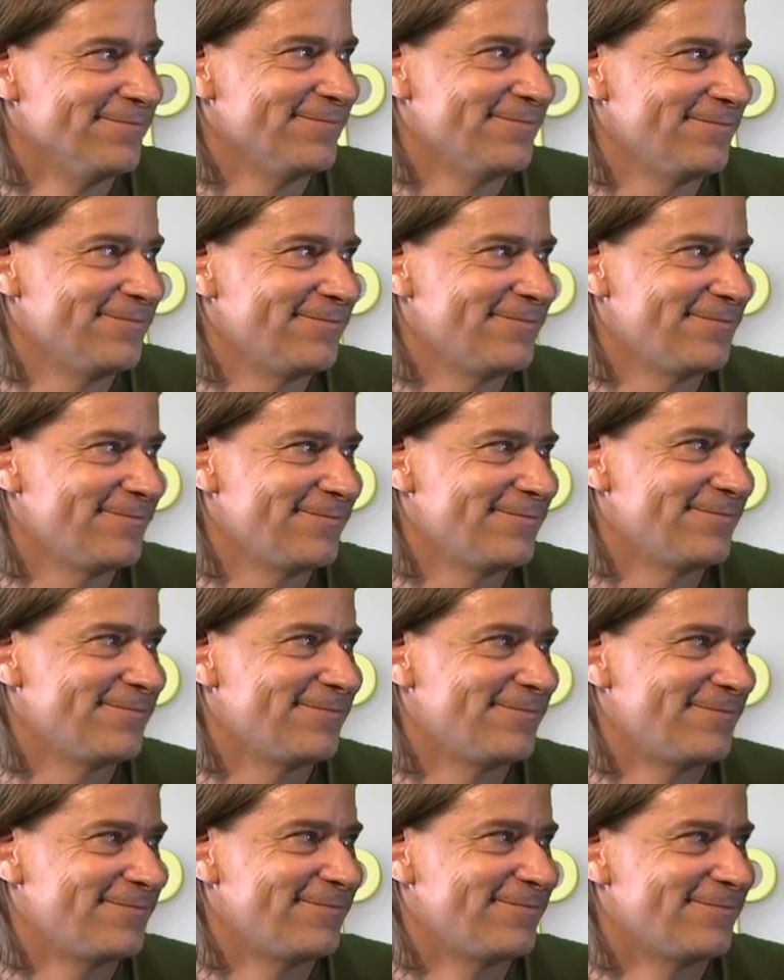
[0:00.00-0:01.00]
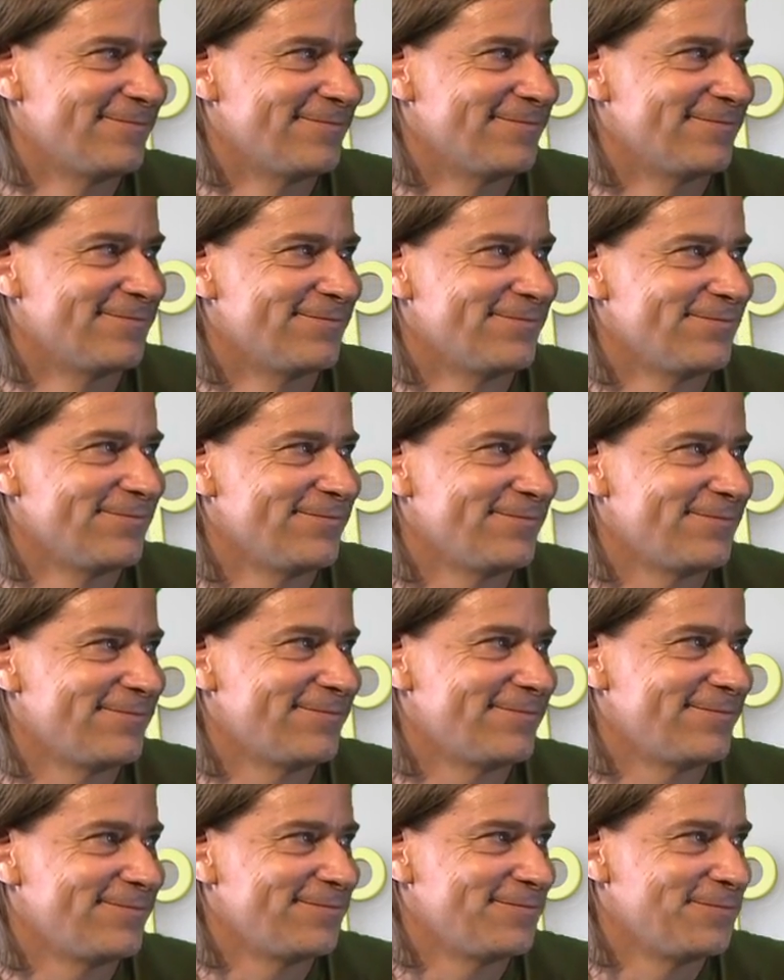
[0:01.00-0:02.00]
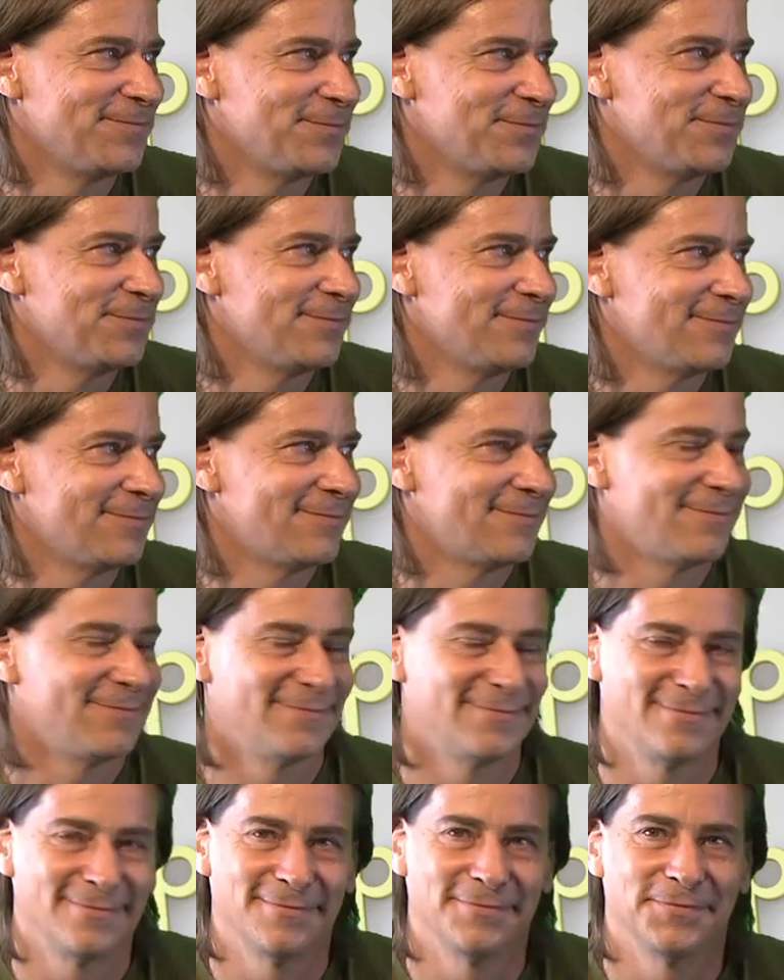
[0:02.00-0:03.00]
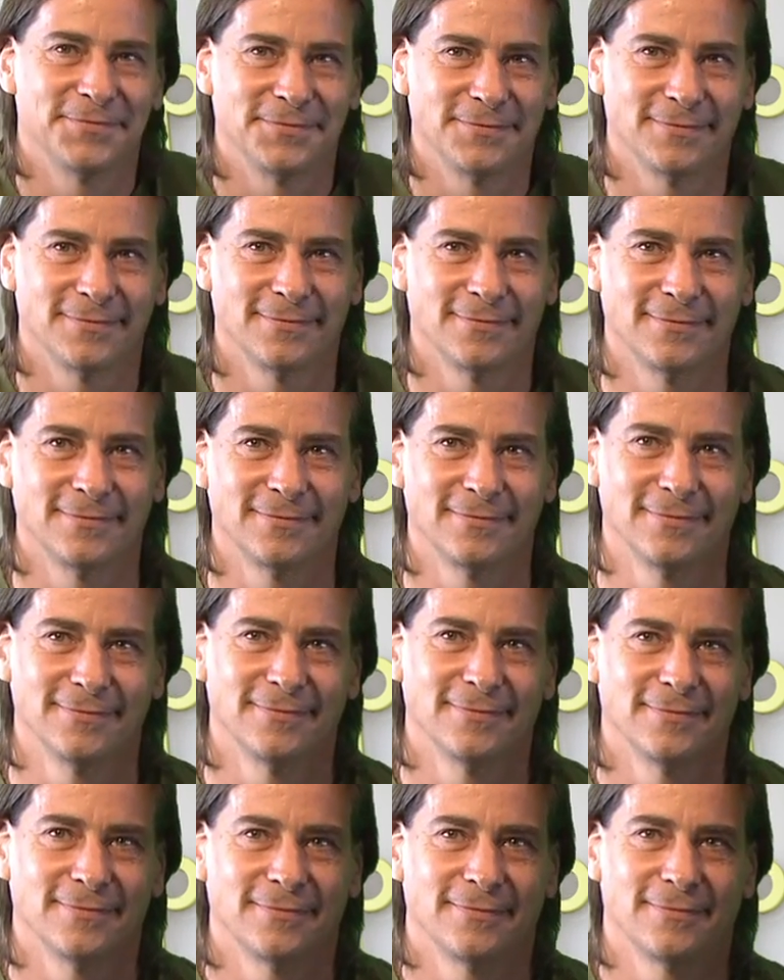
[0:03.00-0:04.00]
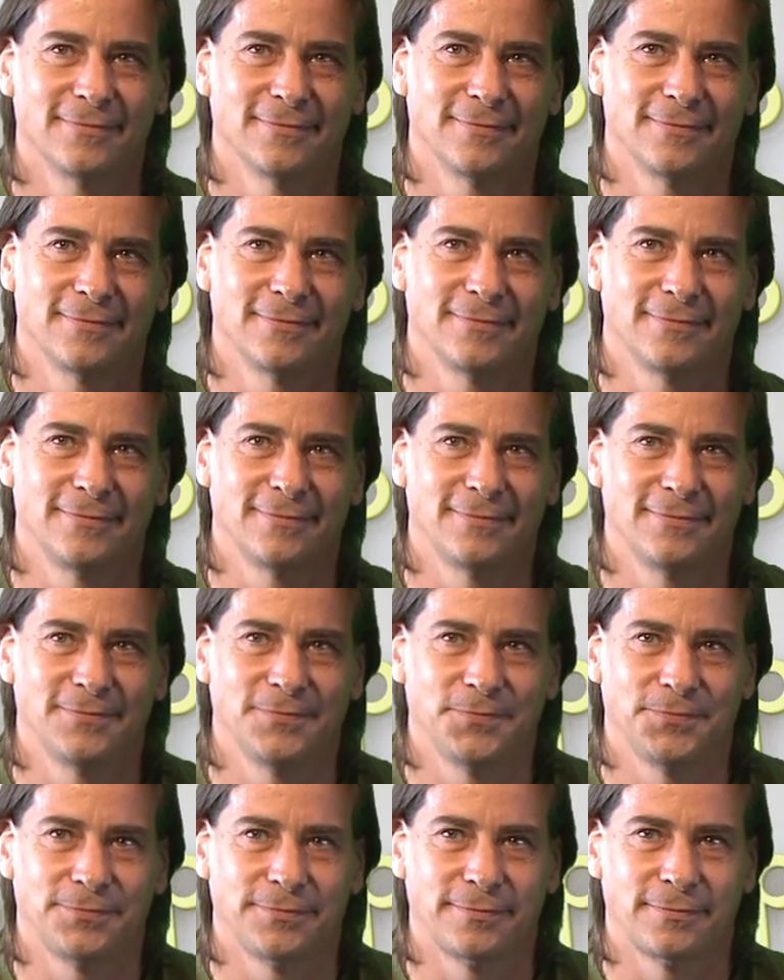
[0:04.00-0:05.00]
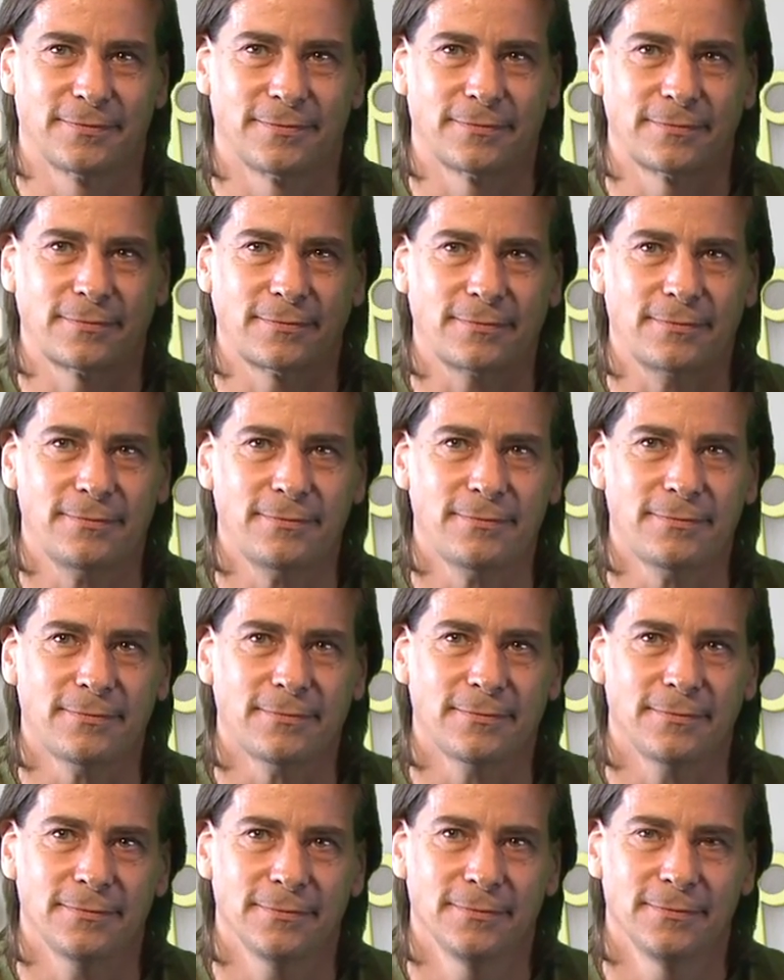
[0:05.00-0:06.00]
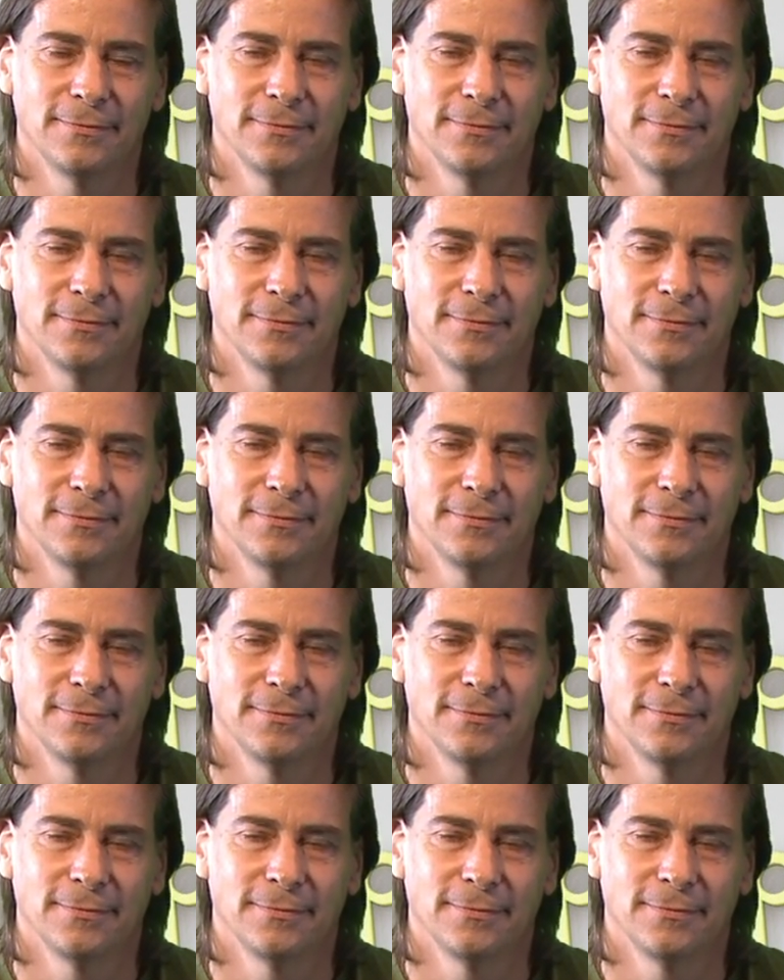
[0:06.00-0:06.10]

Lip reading: [no speech]